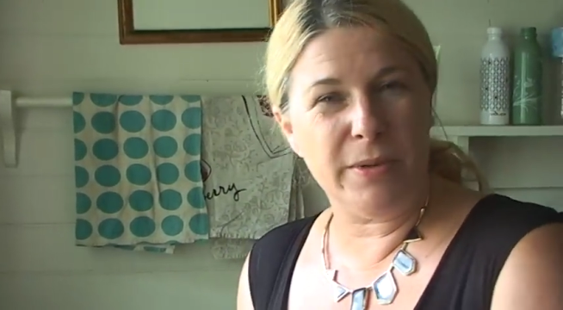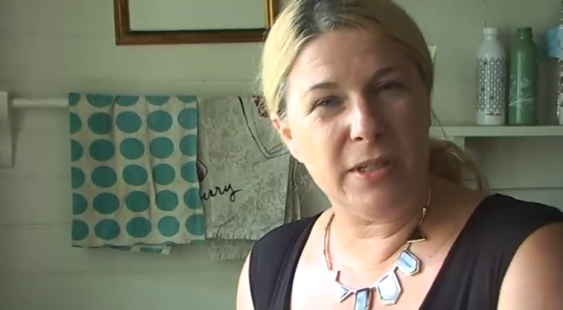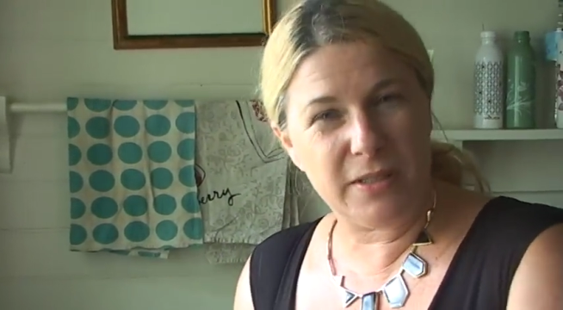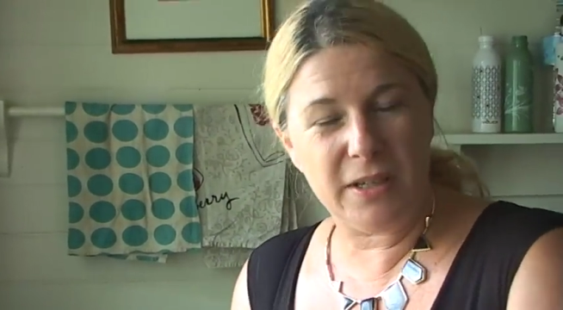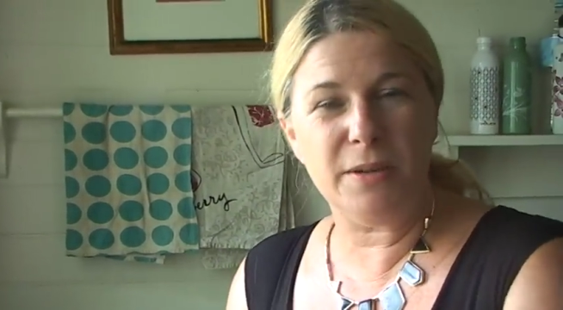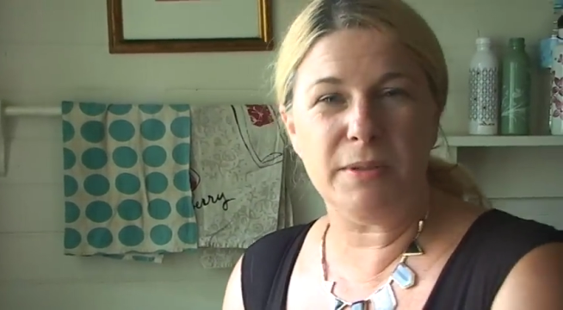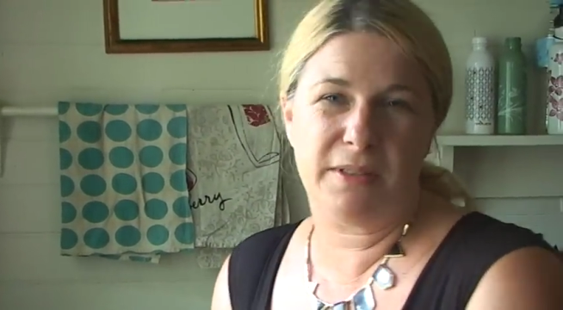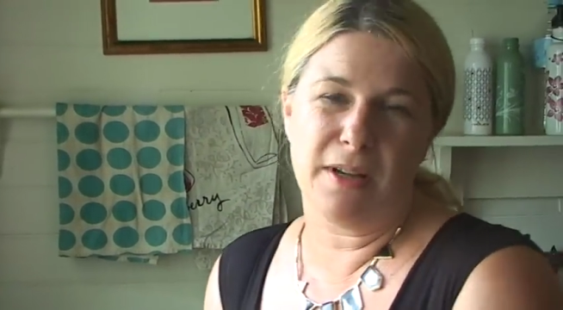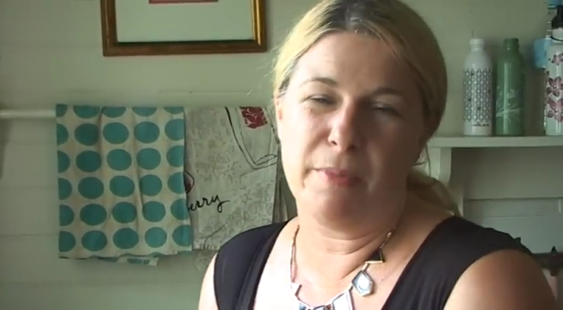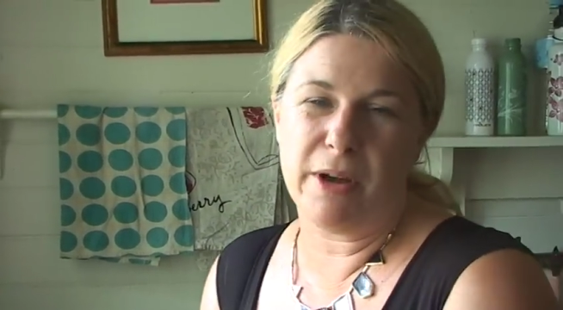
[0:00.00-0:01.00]
when you're sitting with
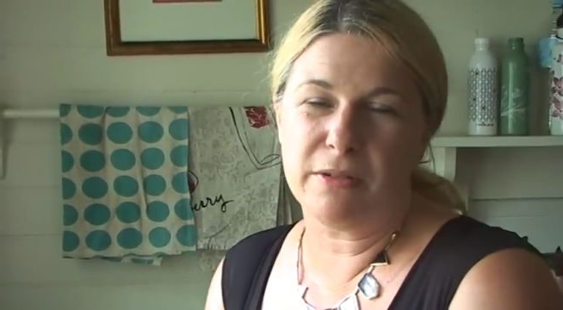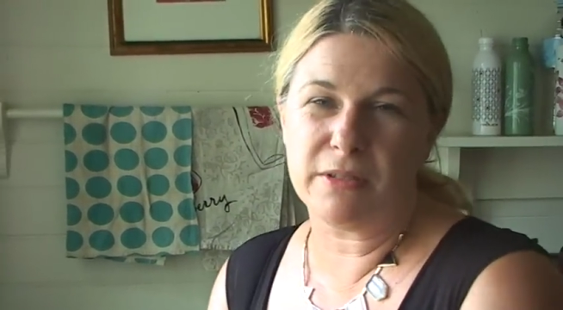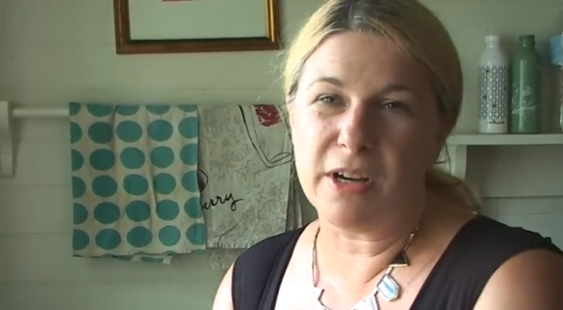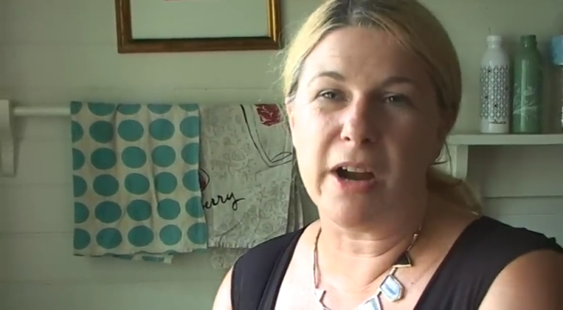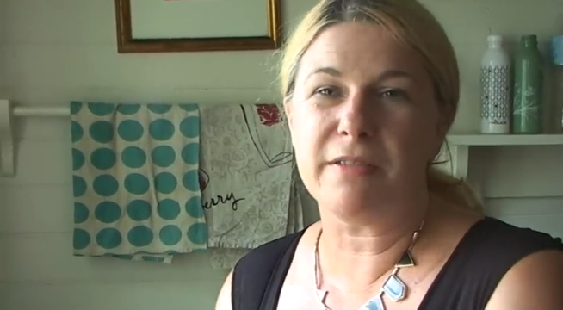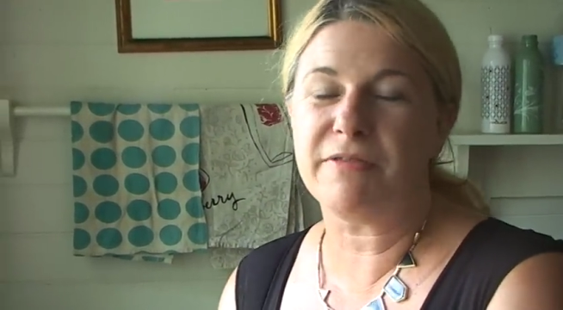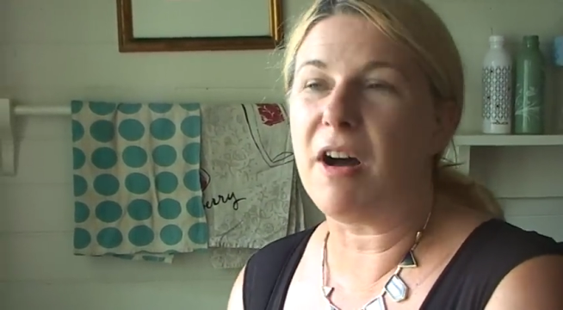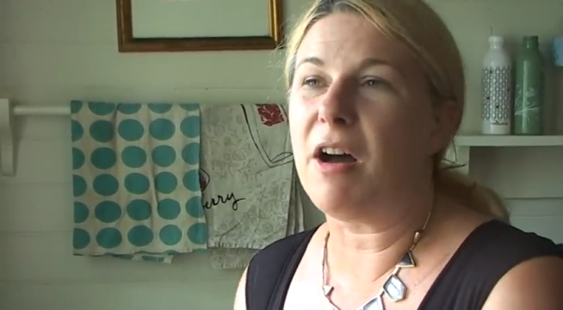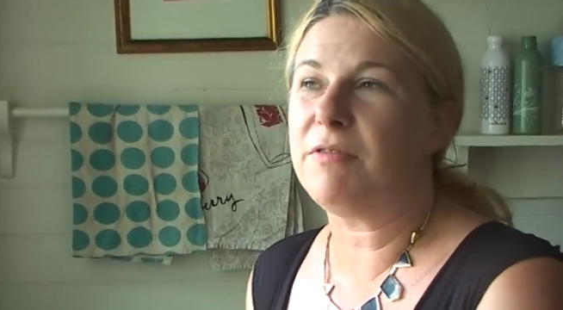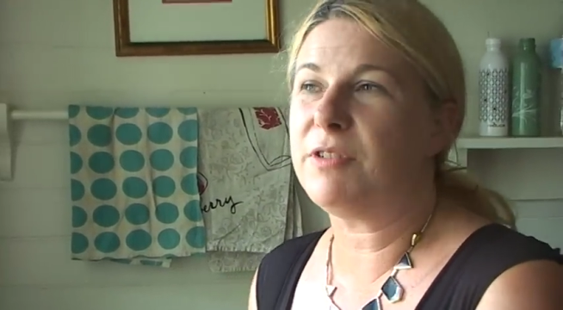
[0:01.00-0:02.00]
someone who's
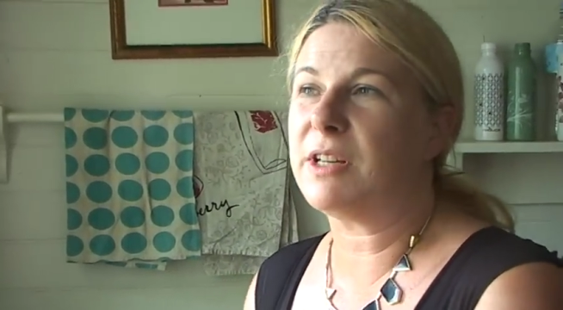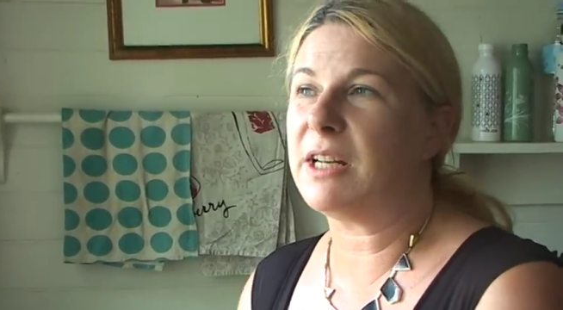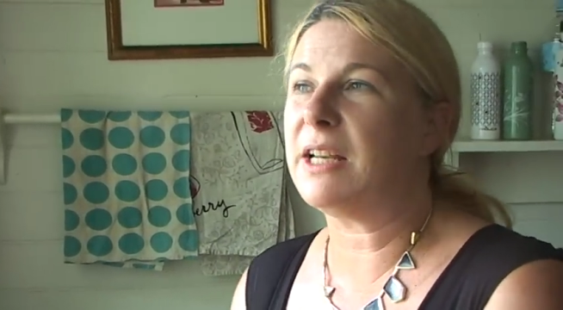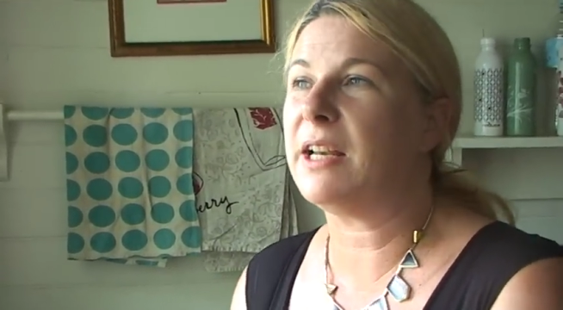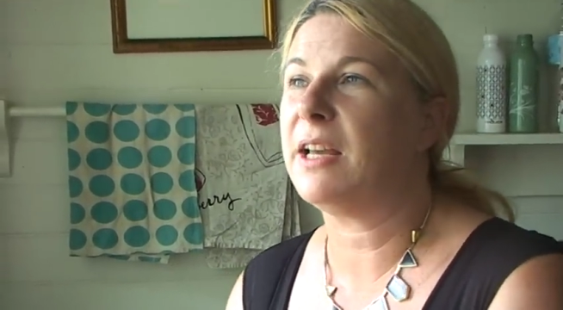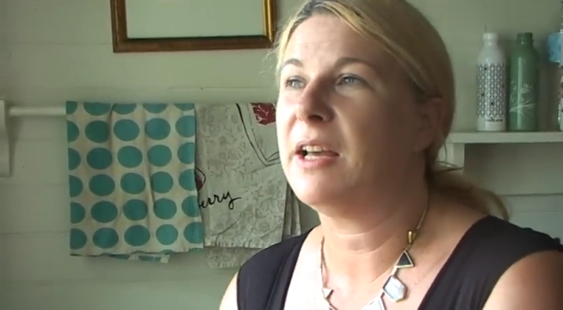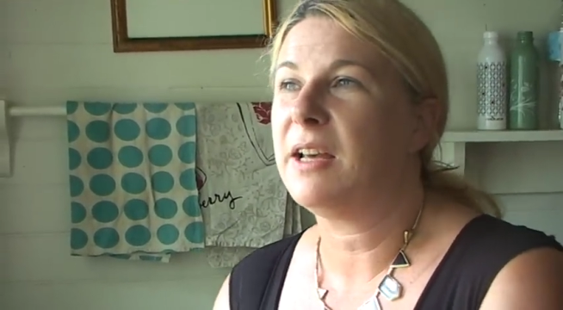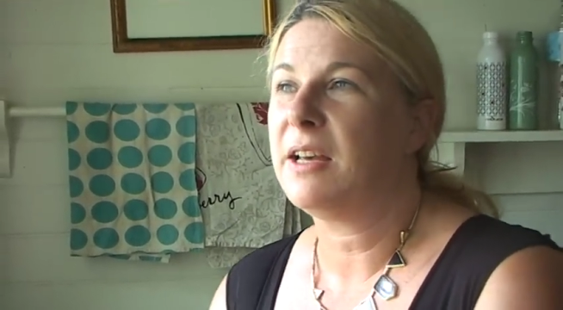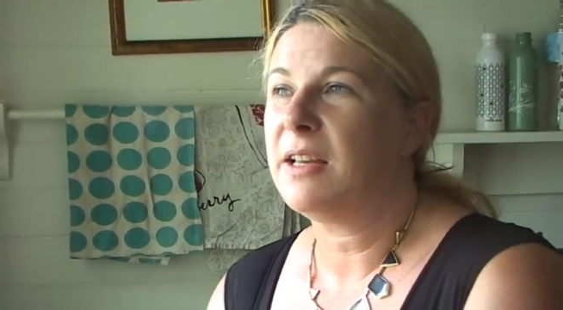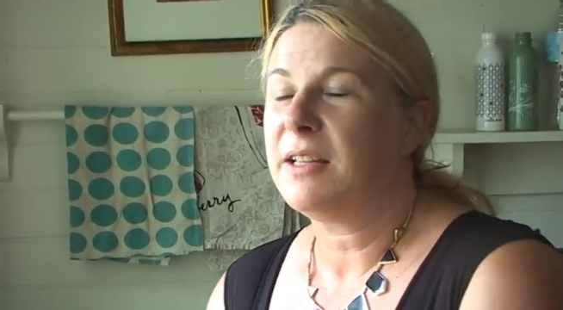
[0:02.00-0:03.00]
95 who clearly
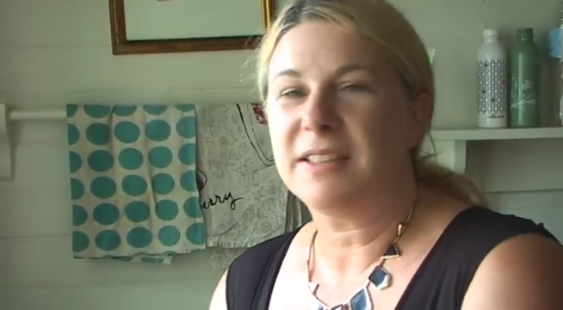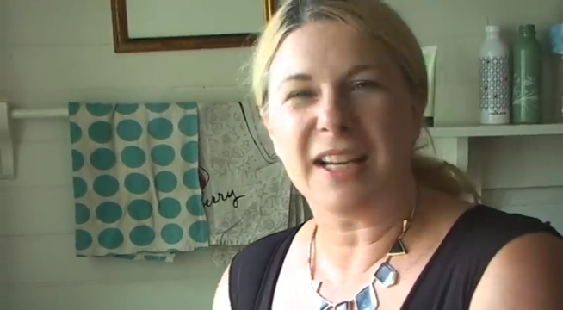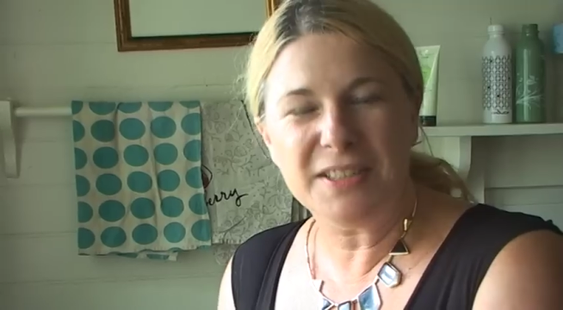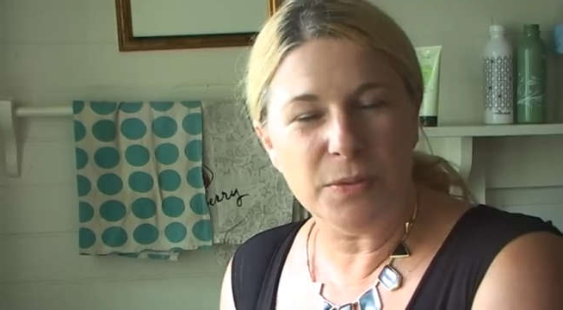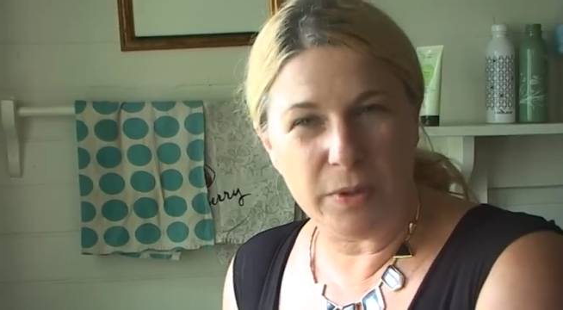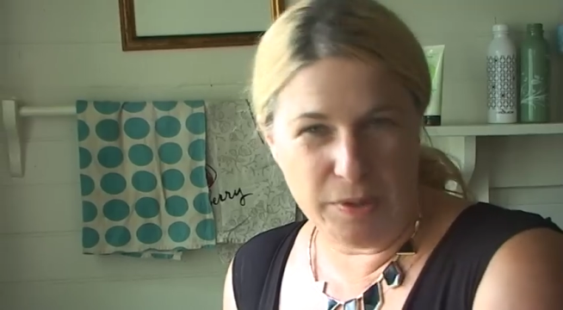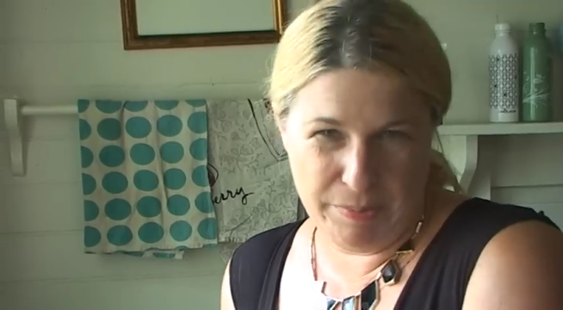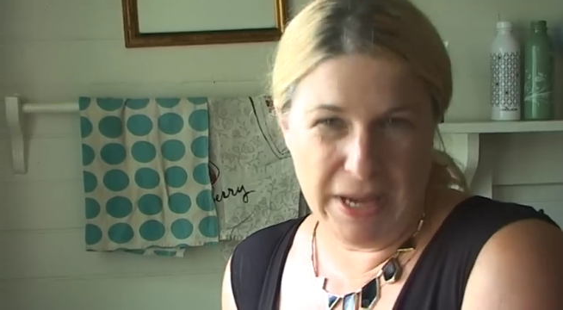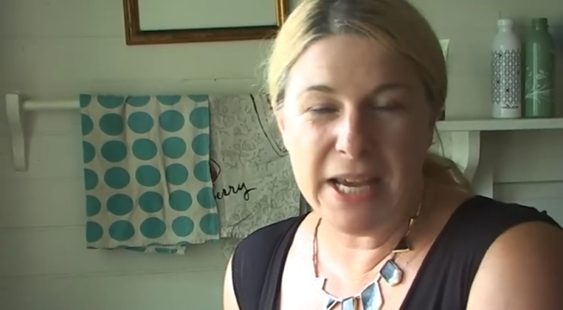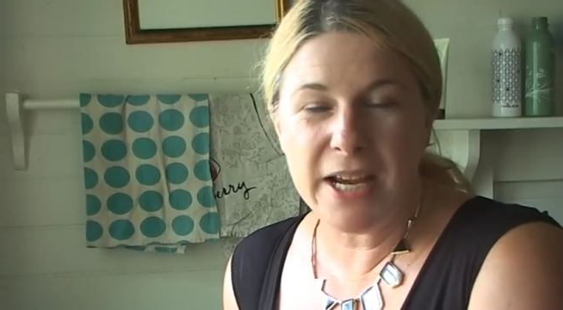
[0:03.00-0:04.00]
doesn't want
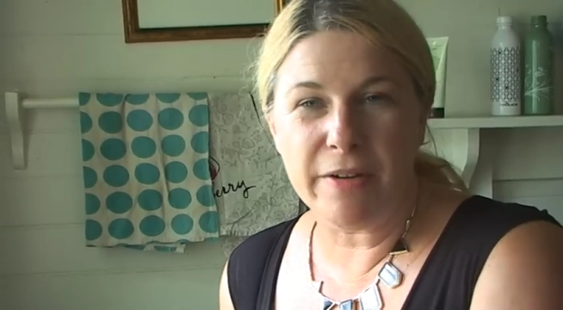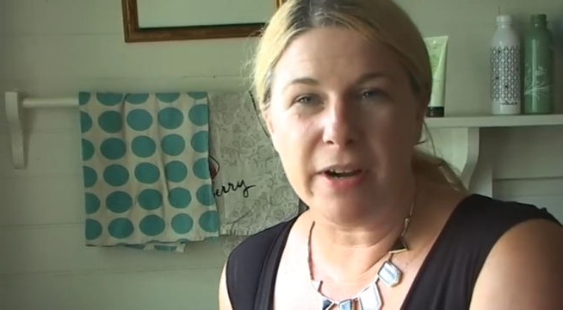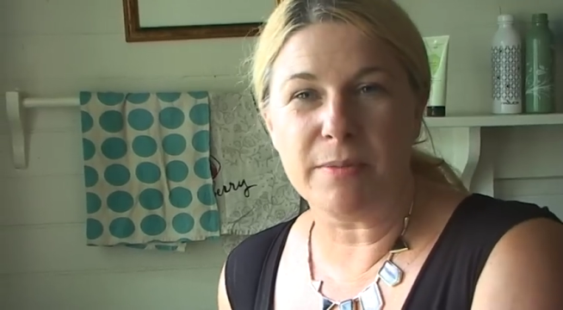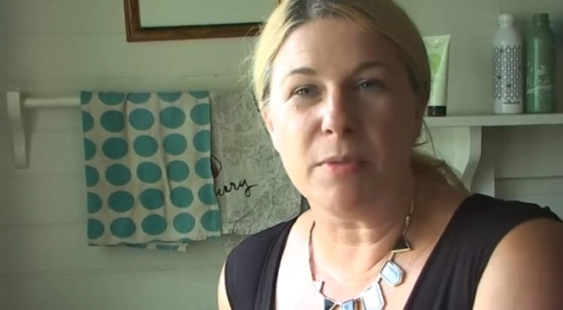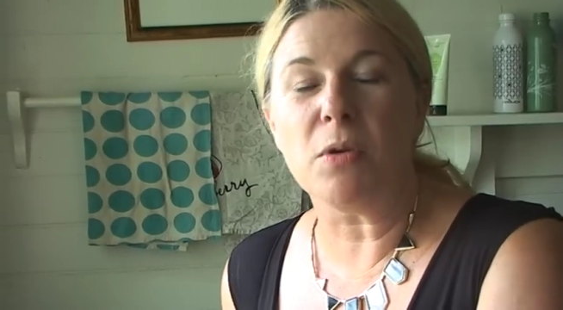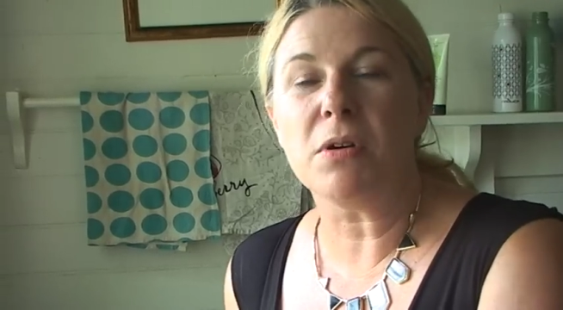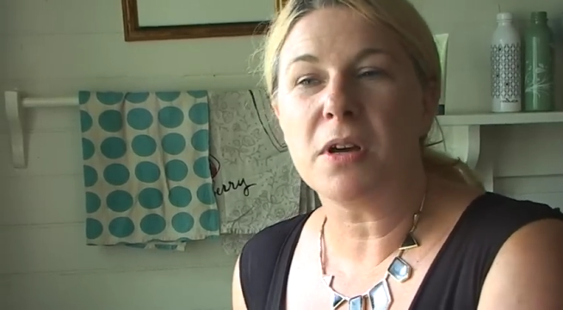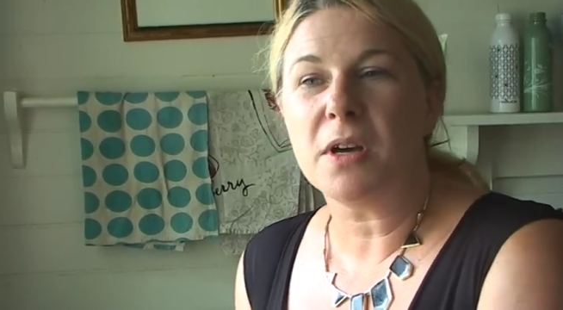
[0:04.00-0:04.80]
to be here anymore,